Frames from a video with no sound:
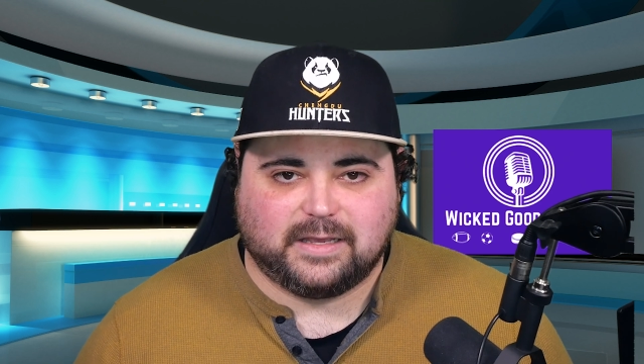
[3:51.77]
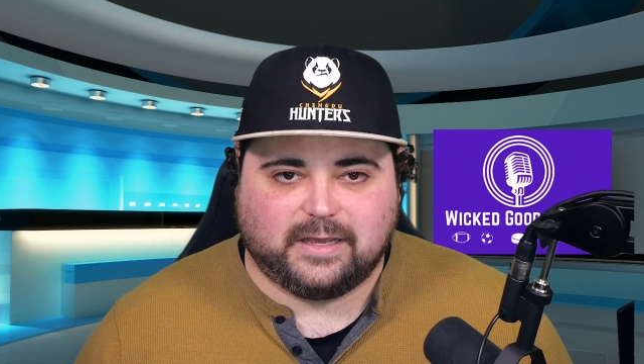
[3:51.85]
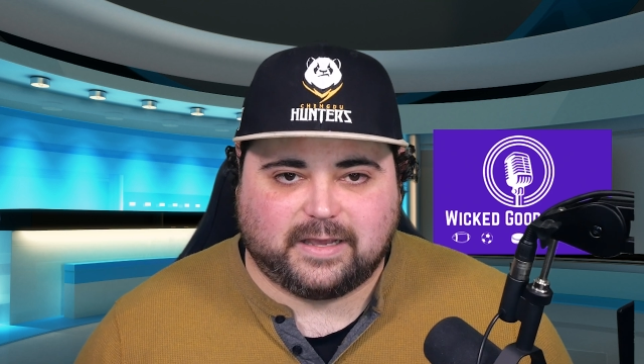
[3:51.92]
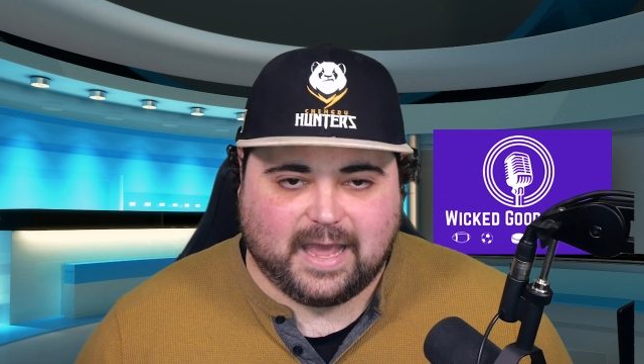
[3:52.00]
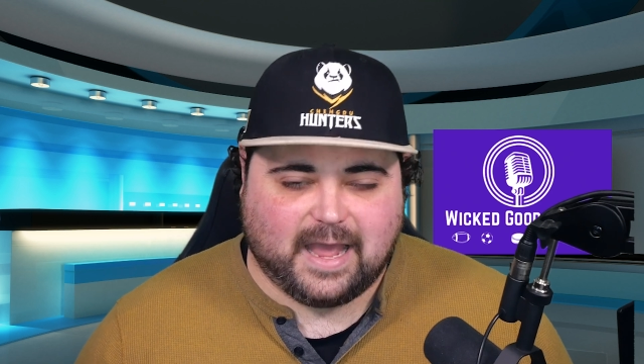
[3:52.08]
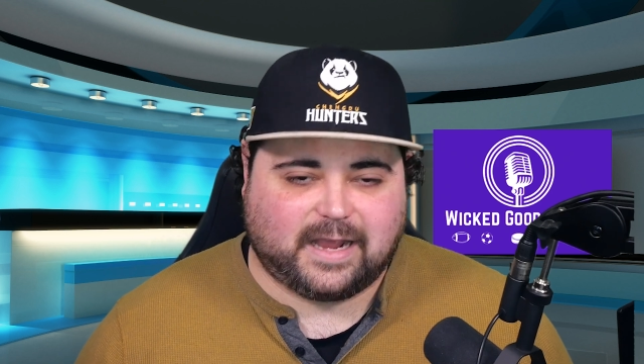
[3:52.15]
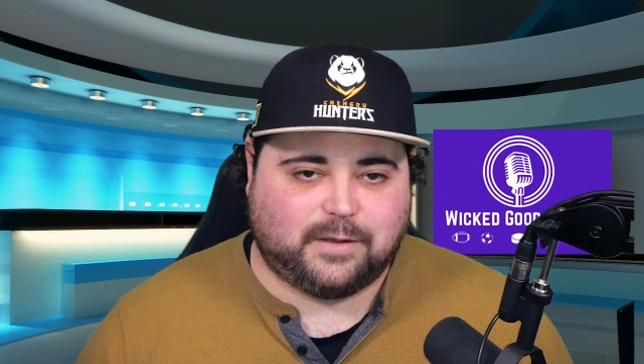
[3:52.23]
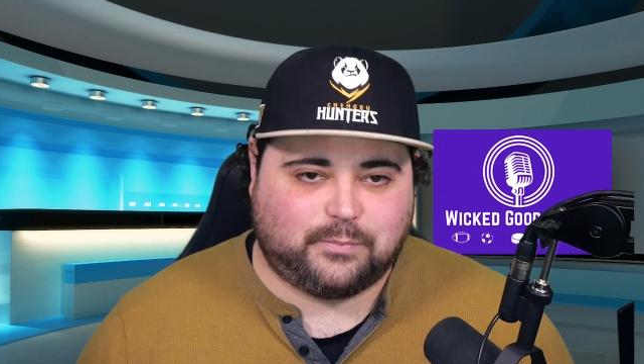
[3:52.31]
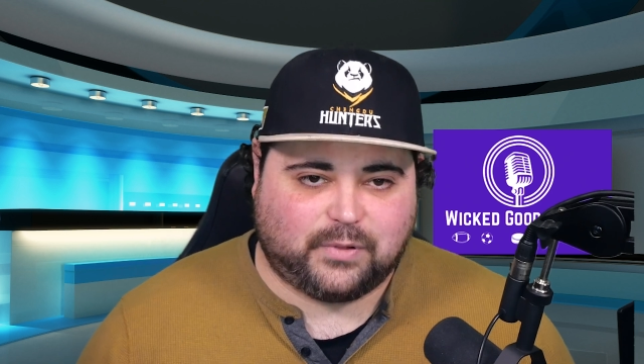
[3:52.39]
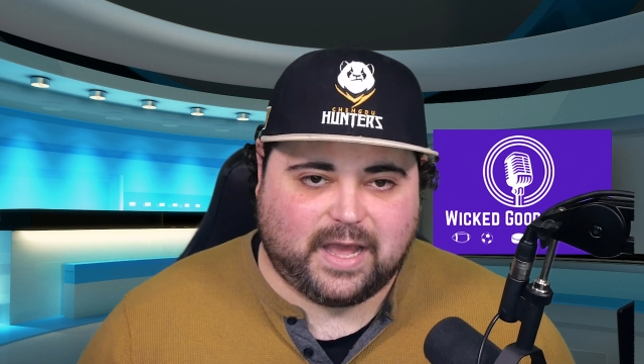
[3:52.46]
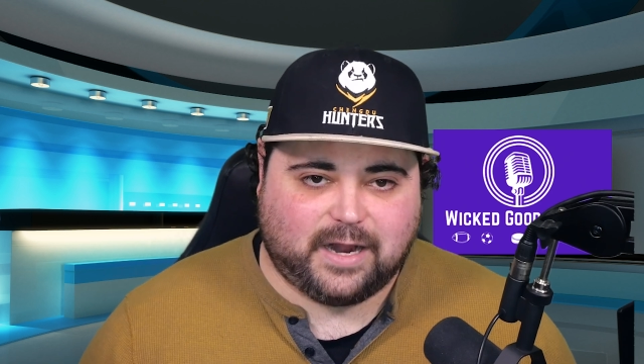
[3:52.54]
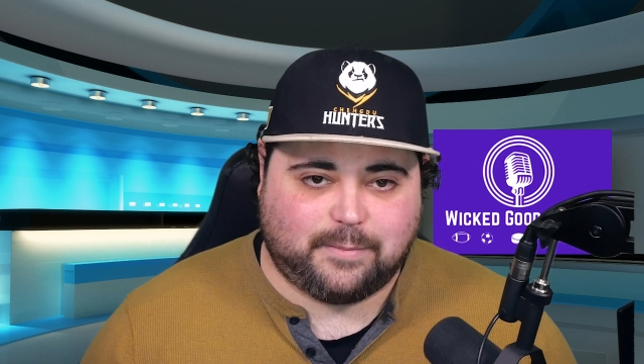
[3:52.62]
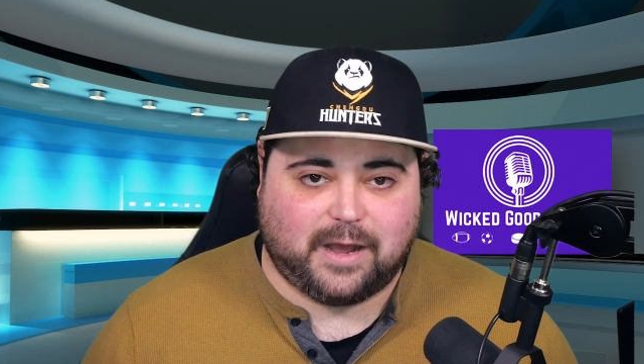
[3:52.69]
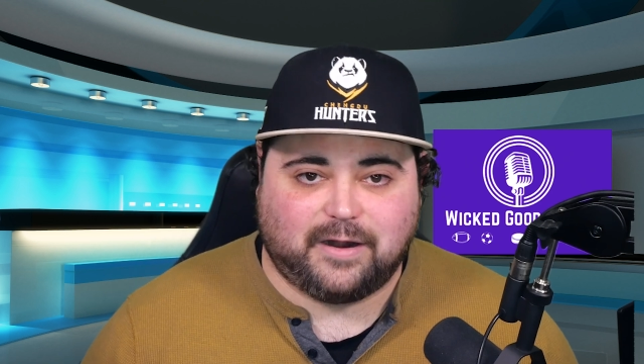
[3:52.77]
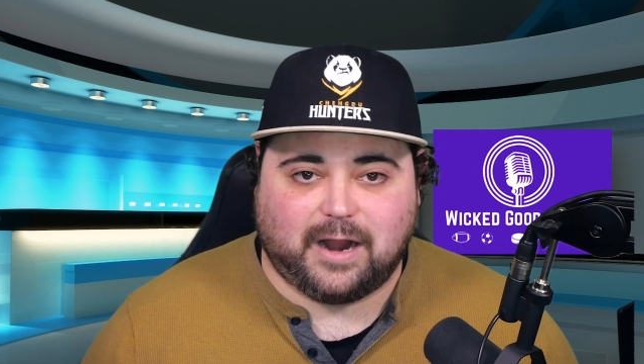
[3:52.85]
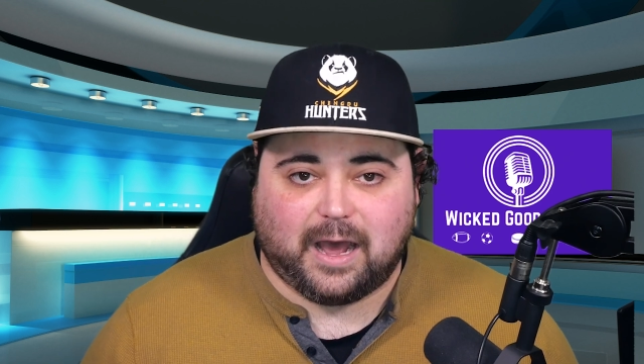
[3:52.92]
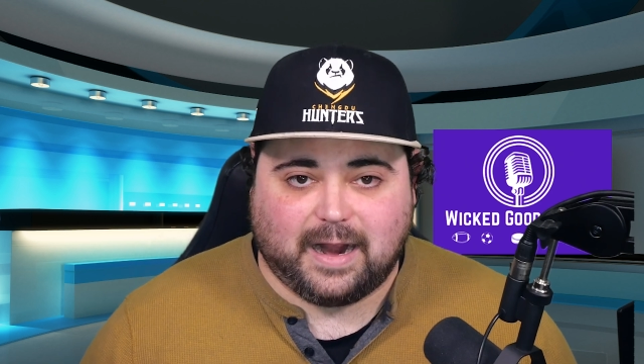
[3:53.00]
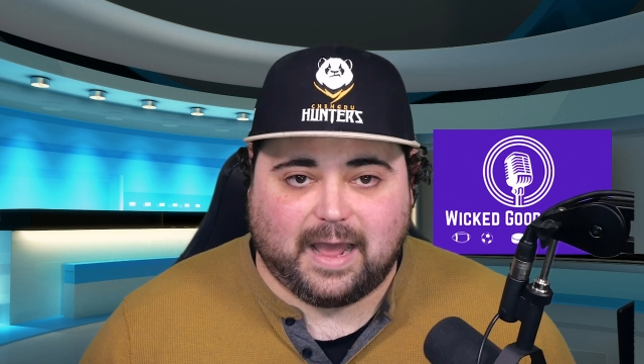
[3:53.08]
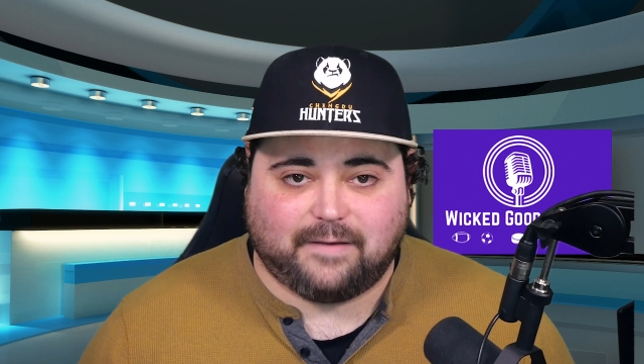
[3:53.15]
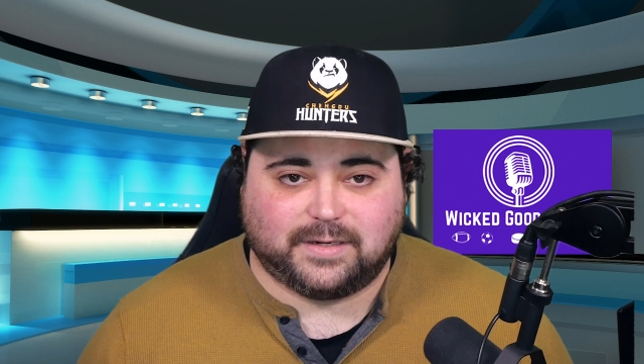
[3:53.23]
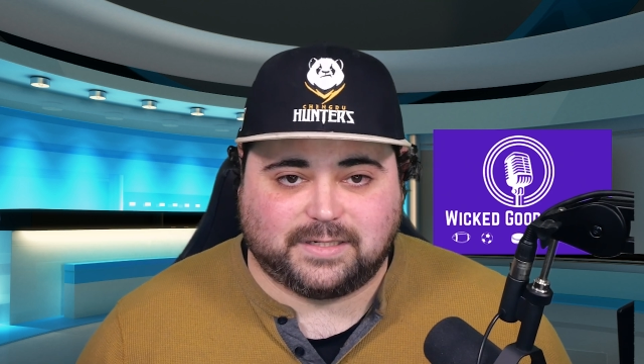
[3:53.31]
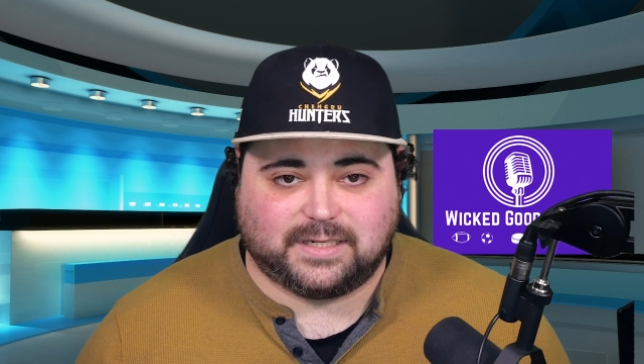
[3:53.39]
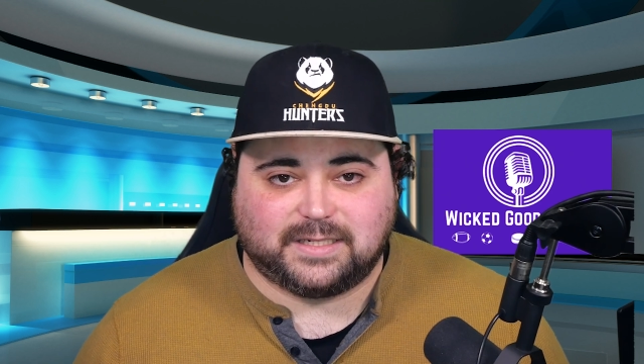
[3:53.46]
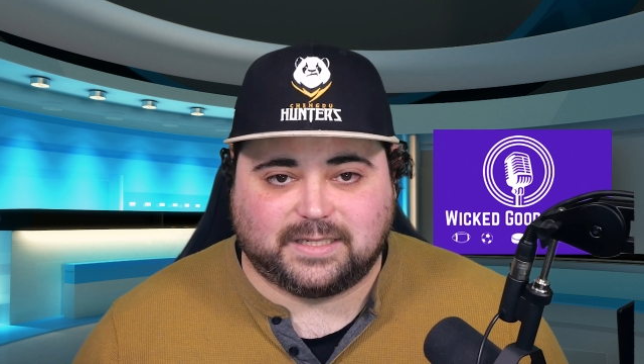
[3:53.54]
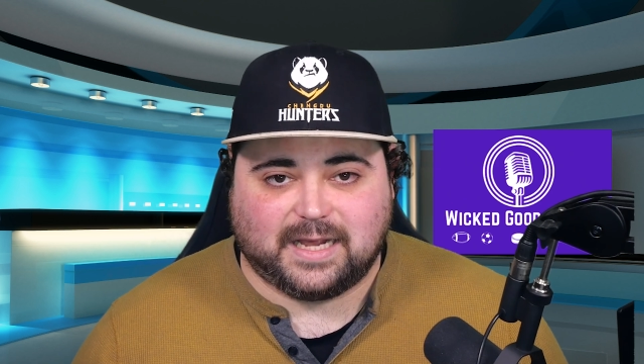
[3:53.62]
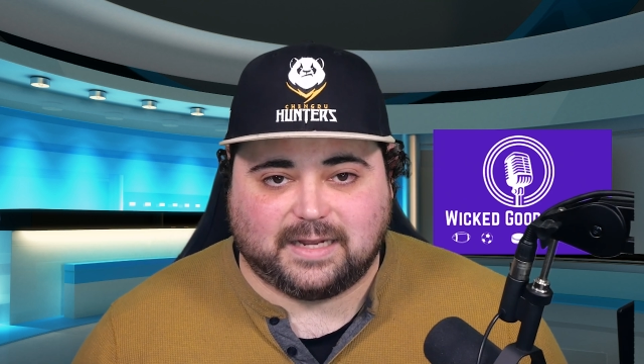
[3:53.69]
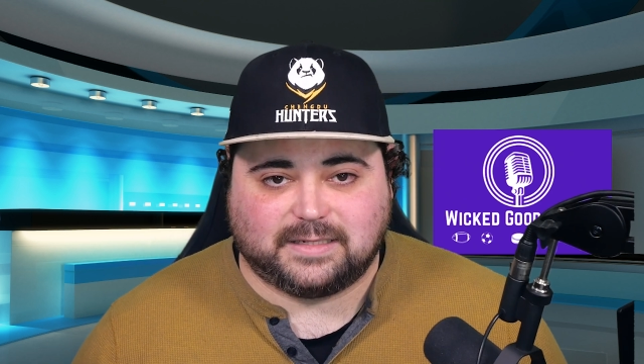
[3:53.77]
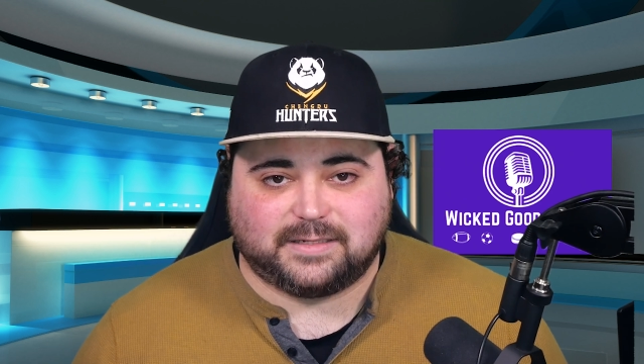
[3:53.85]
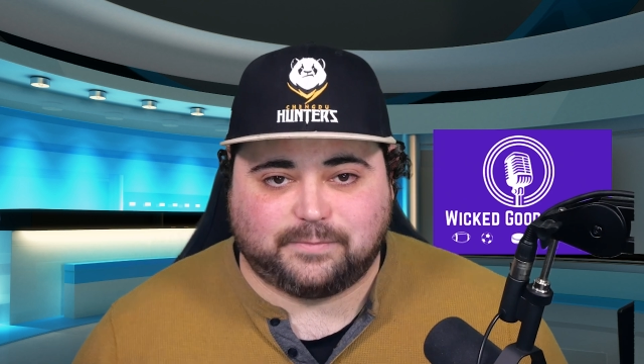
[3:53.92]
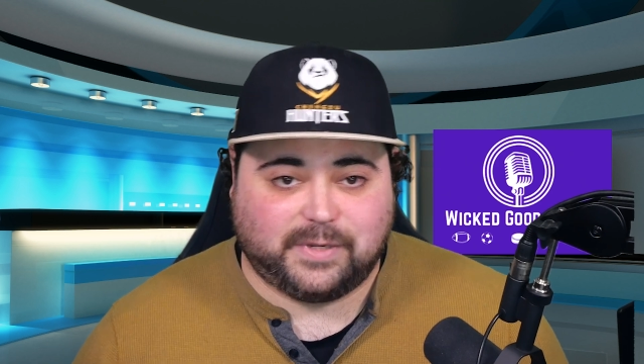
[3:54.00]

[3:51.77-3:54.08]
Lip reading: you can't complain about not having success